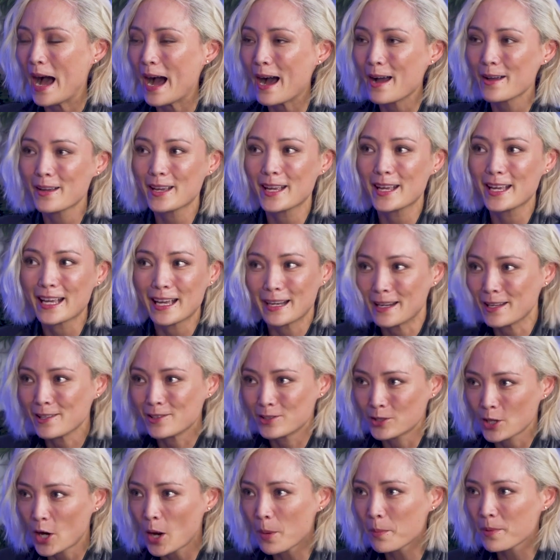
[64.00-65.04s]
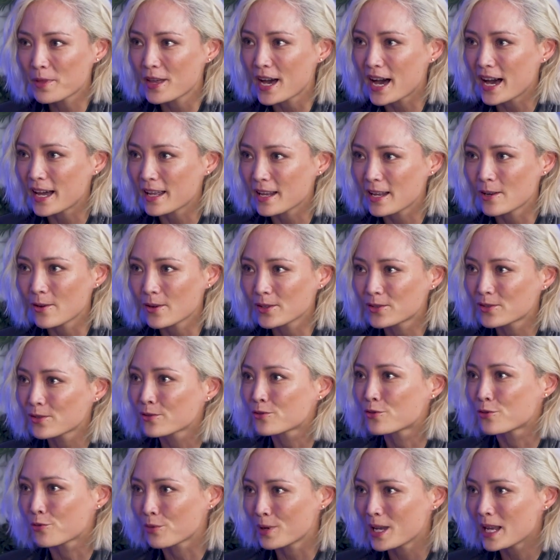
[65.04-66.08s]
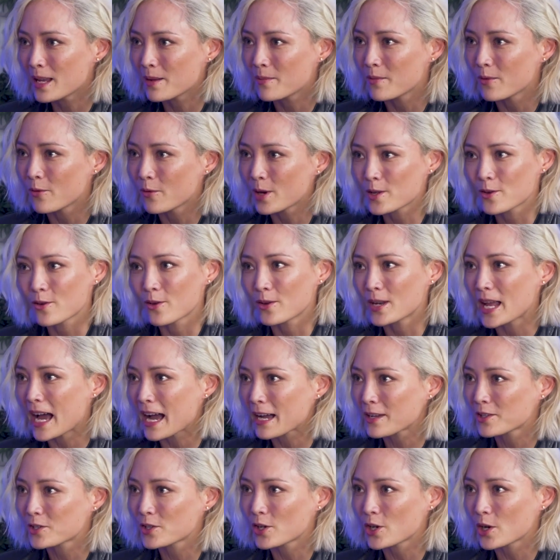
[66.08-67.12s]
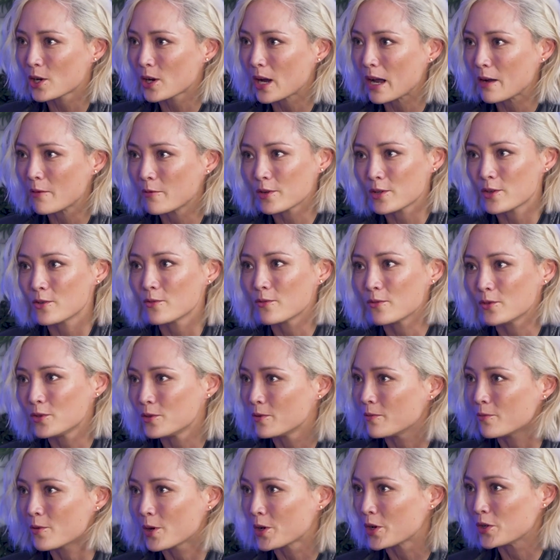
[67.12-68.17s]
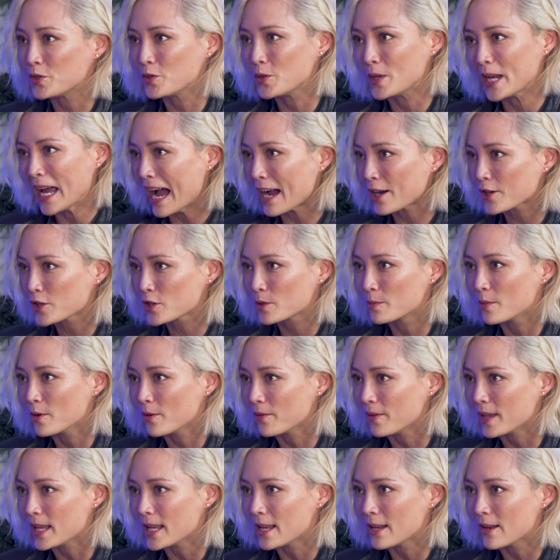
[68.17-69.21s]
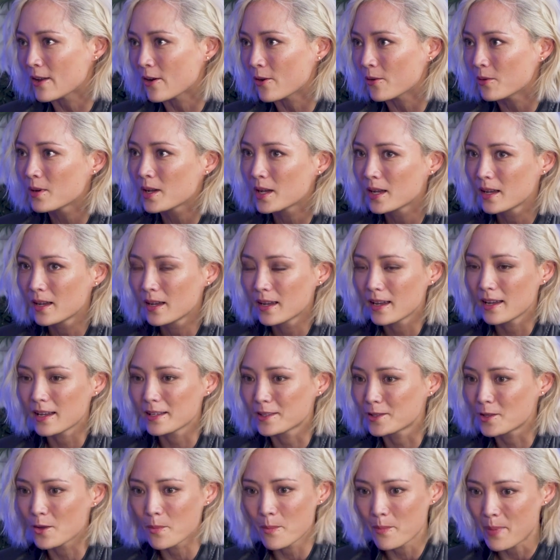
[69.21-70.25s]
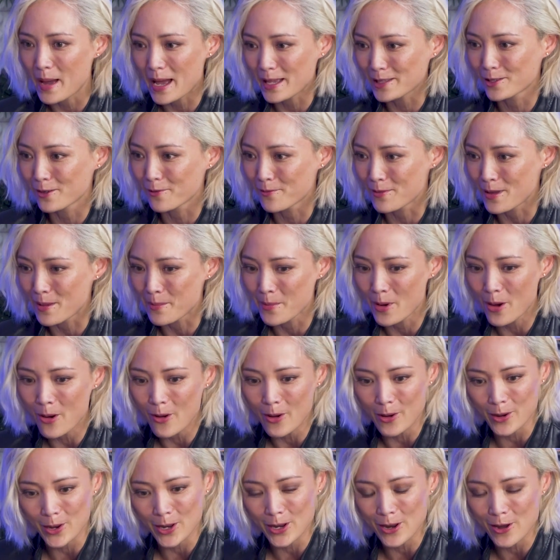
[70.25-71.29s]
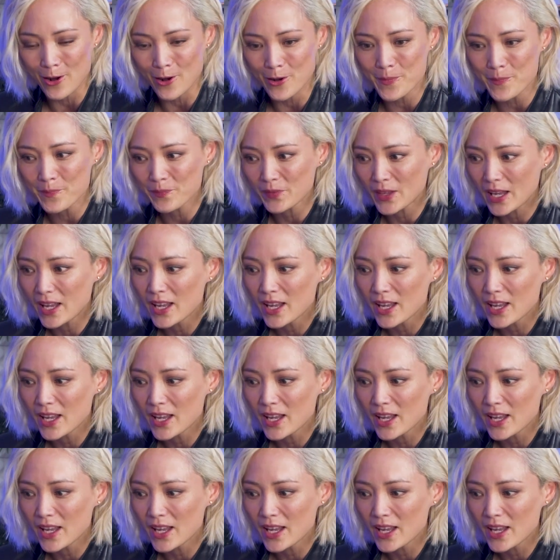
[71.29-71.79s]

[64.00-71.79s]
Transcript: How can I top that? You know, it's a dream when you're an actor and when you want to do an action movie, you know. He's the best of them all, you know.